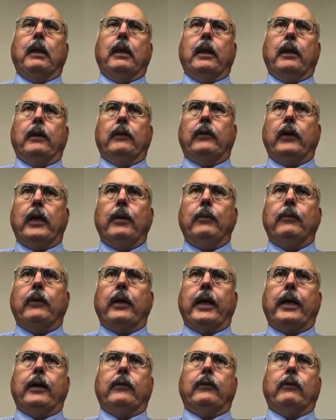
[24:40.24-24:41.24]
it seems
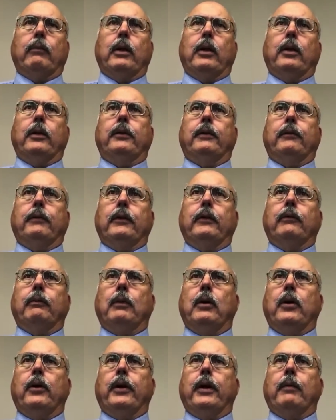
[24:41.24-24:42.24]
like it's a relatively
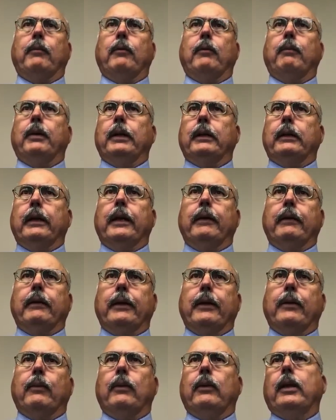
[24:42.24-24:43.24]
small number, but they,
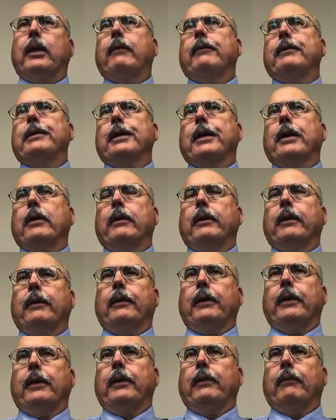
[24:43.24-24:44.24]
they were leveraging,
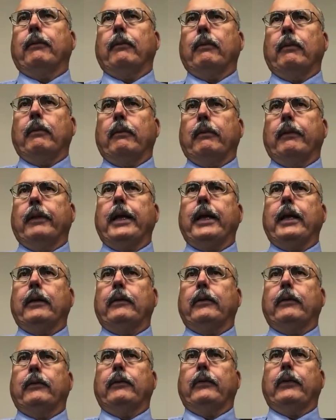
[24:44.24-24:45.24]
you know, they get
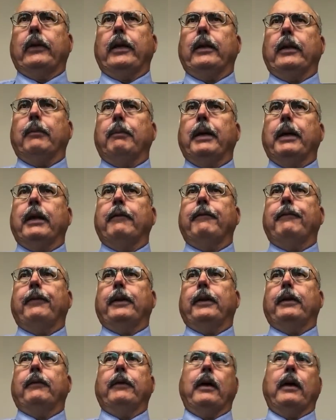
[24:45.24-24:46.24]
to see the
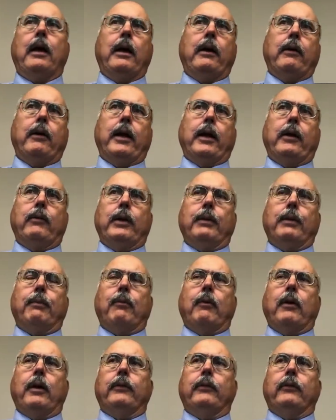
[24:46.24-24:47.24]
benefit of the higher equity
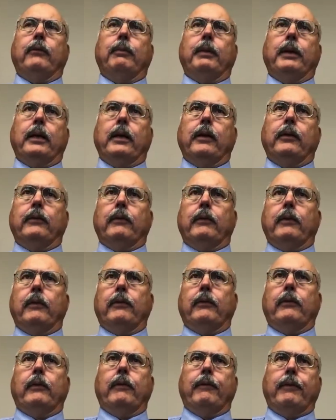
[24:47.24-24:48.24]
prices because of the,
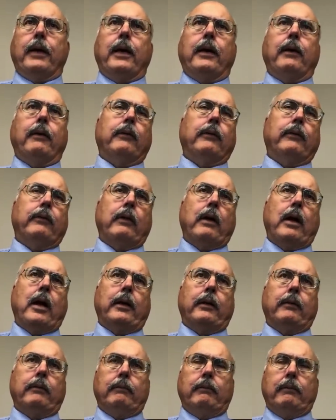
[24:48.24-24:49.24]
the value of the stock
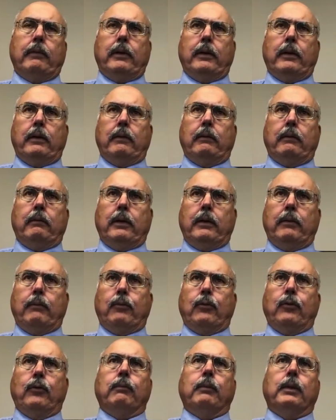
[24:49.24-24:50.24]
uh,
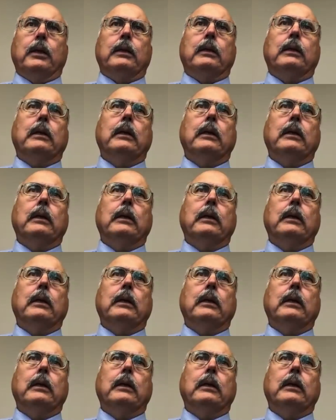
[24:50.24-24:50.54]
improvement.